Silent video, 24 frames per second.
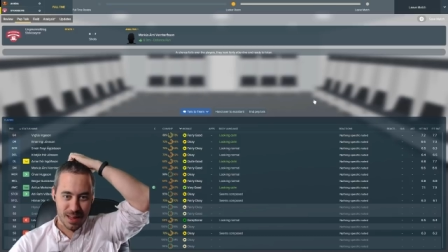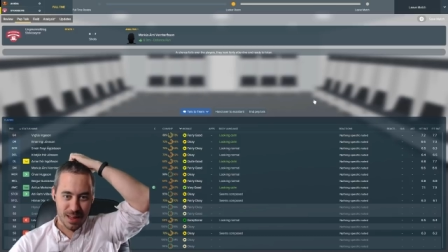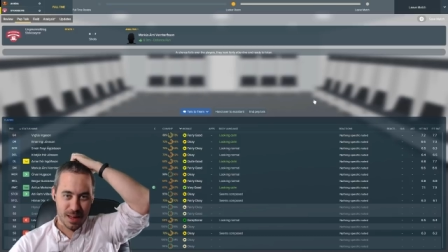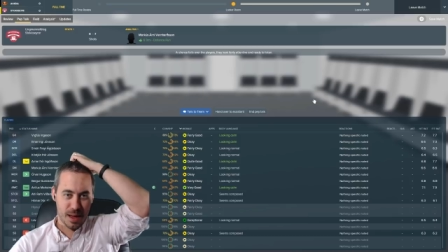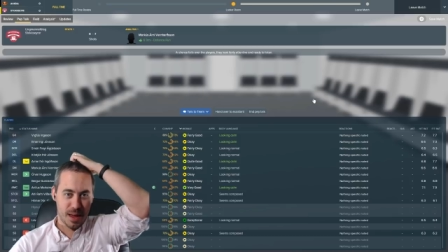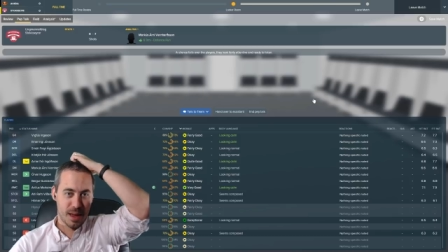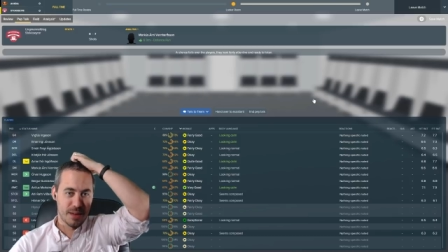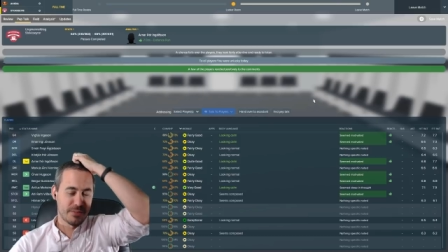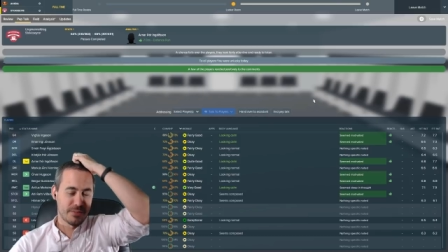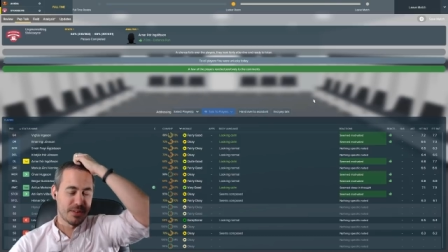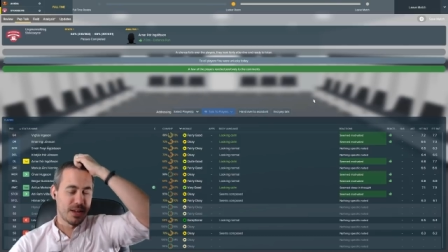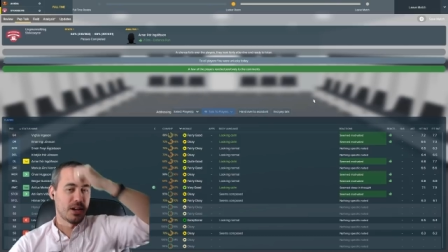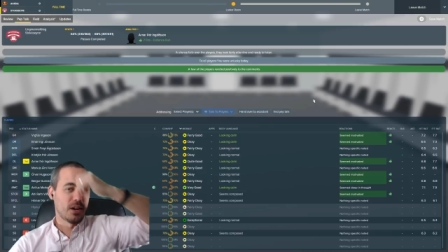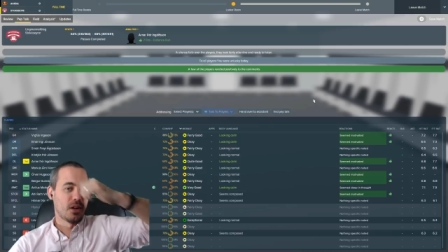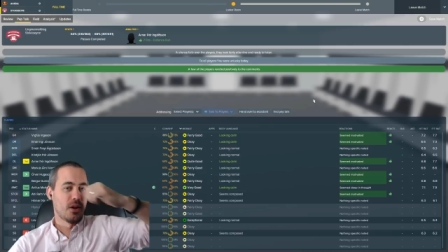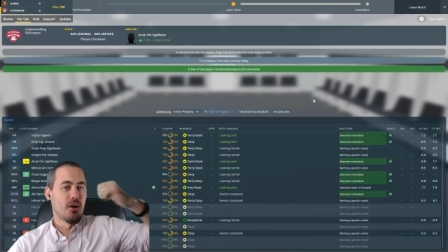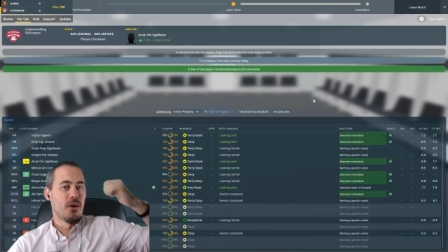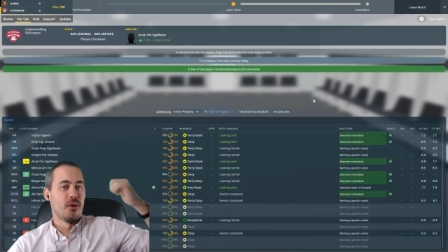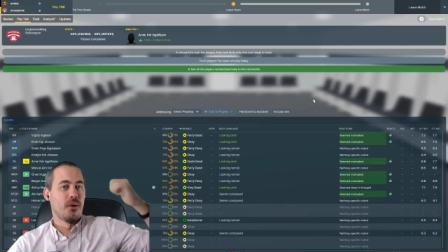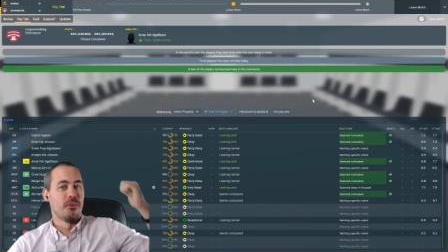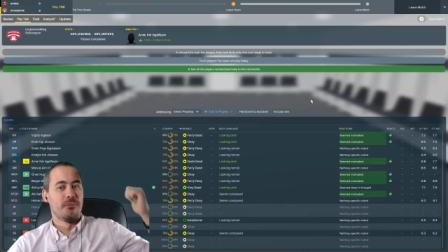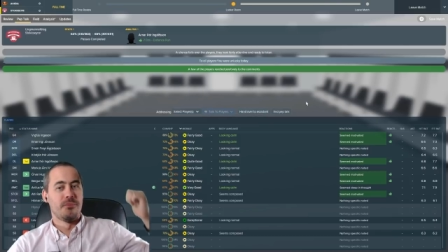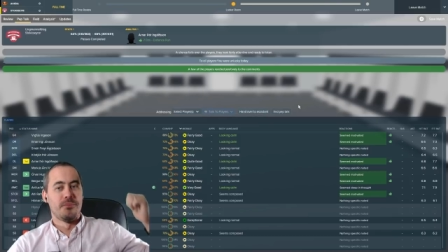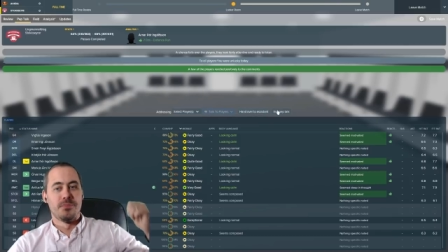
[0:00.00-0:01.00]
uh, I've got to
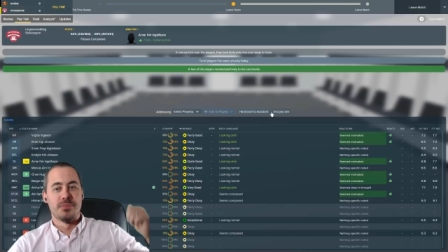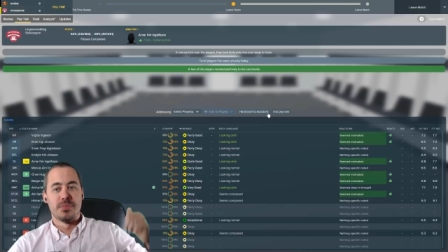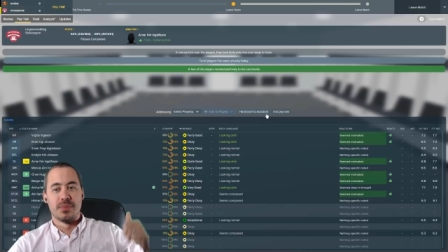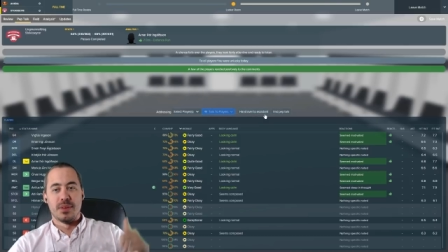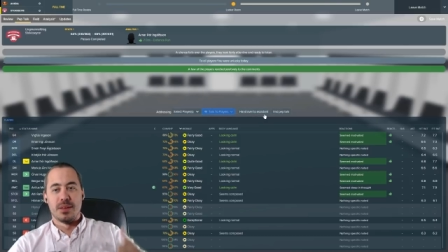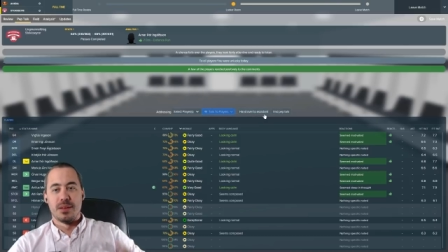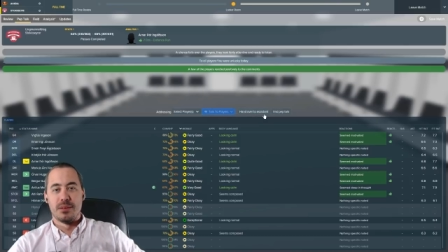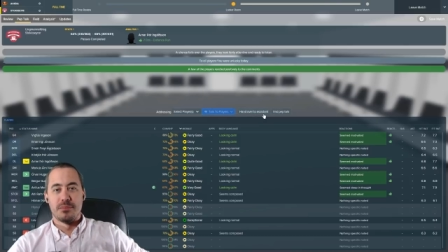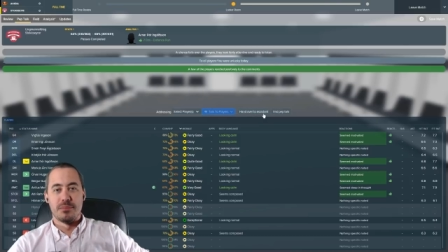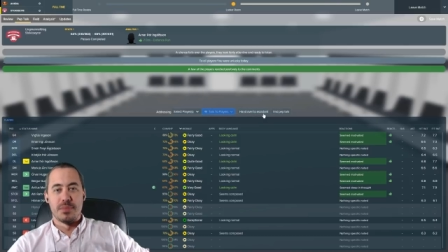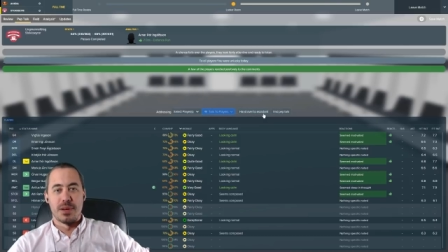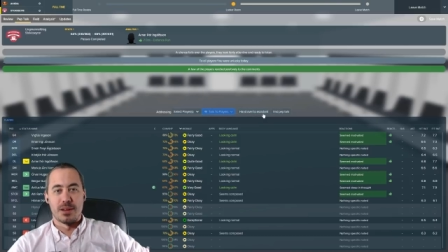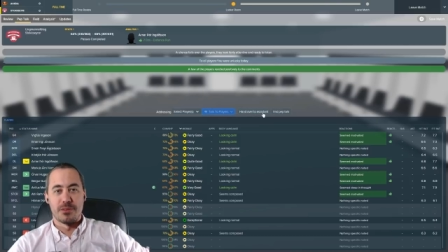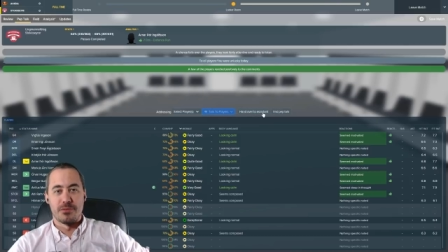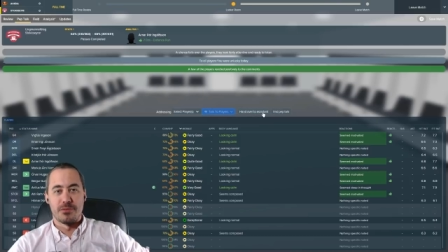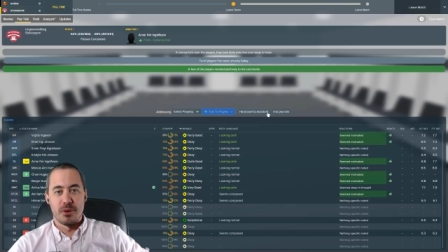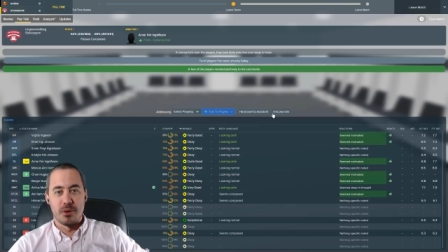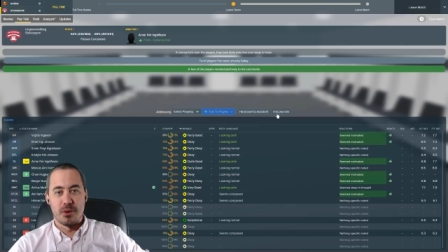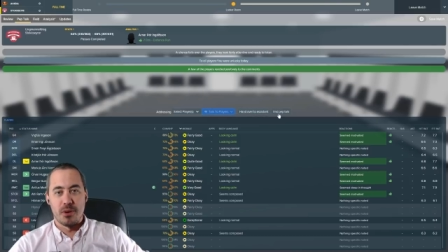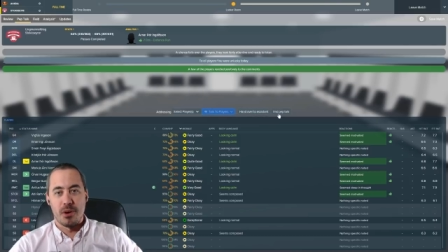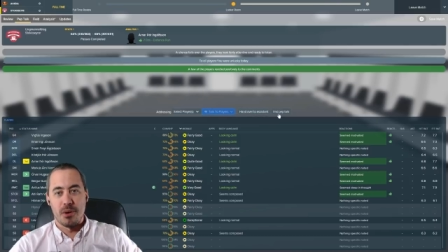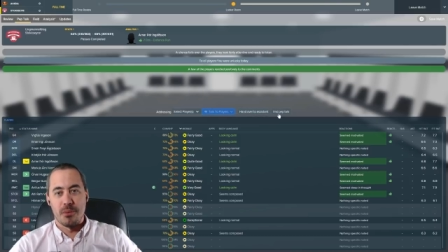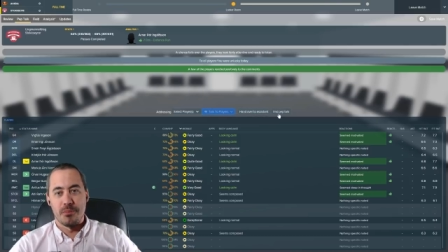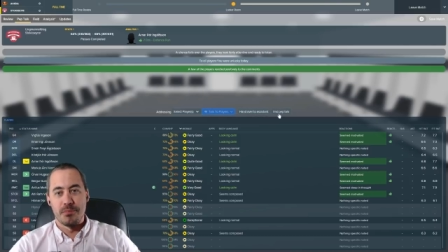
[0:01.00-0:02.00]
go make a
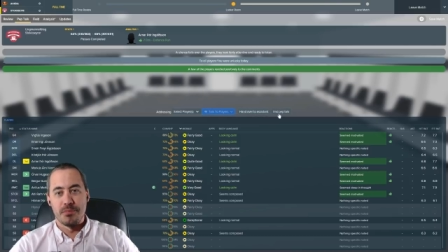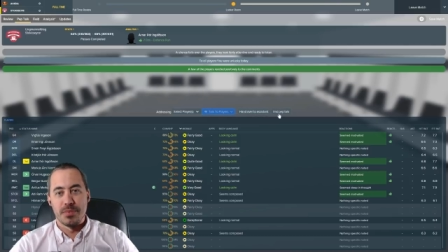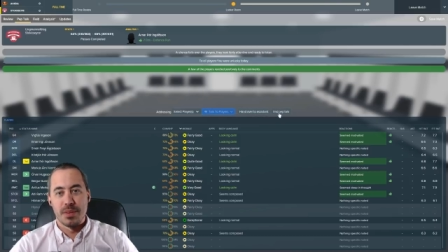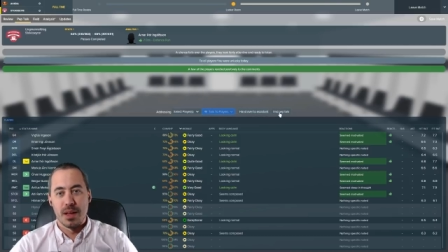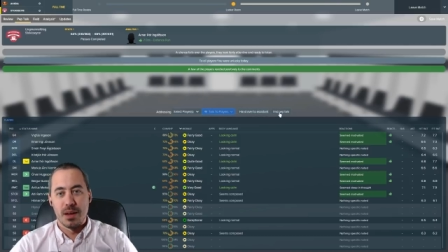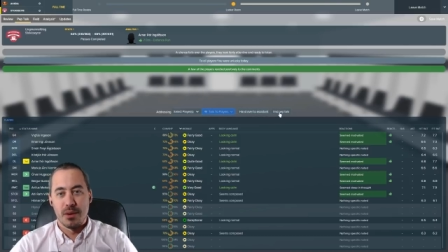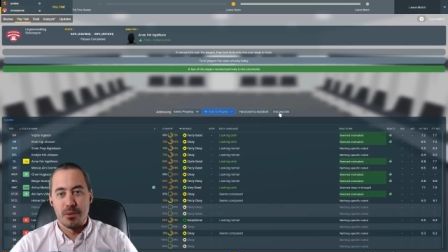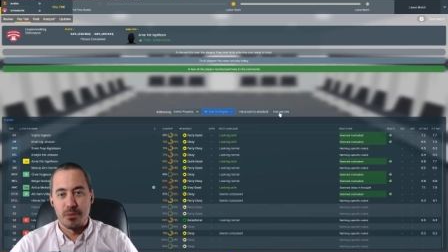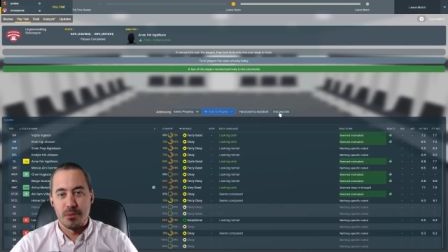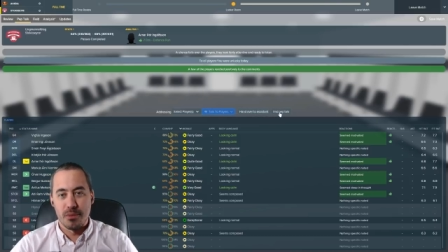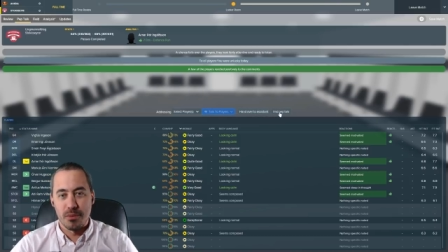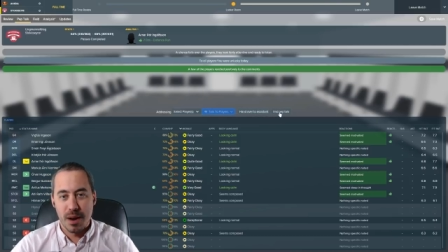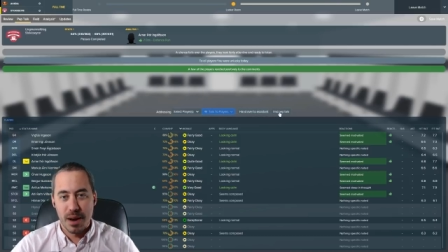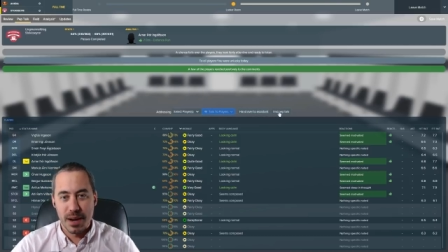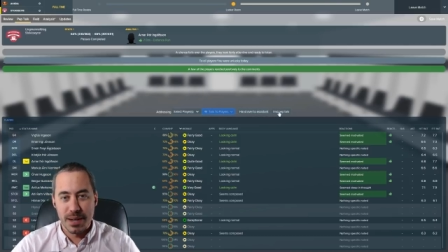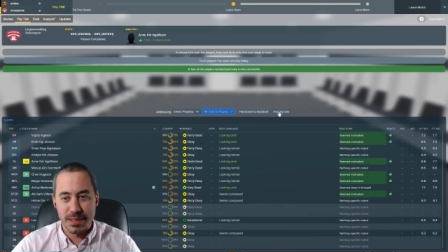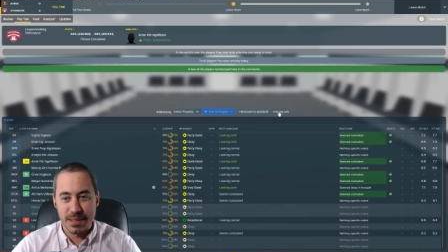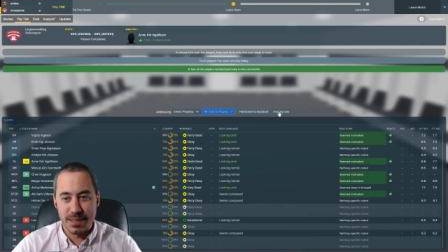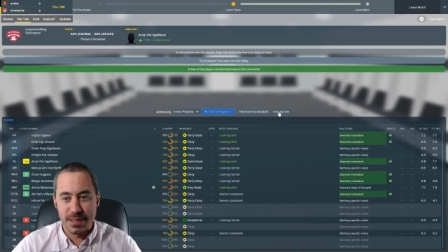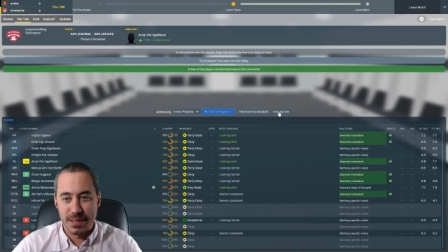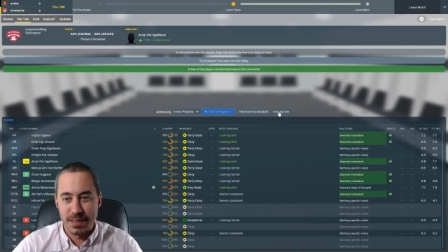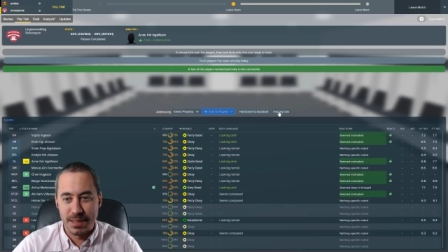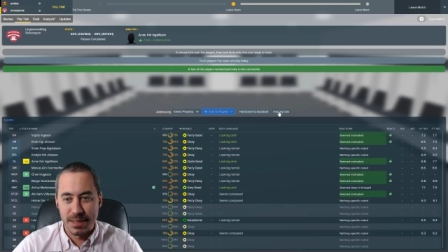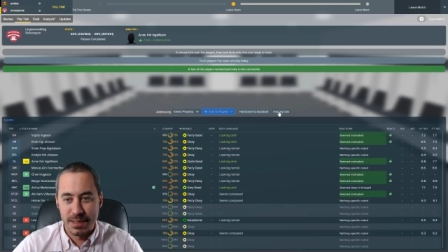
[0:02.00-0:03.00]
phone call.
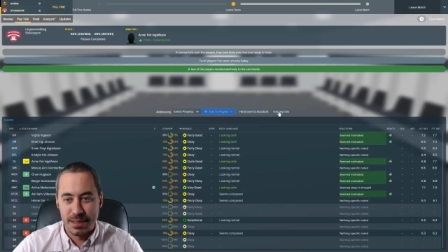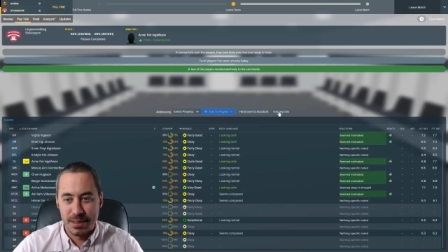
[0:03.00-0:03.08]
Right.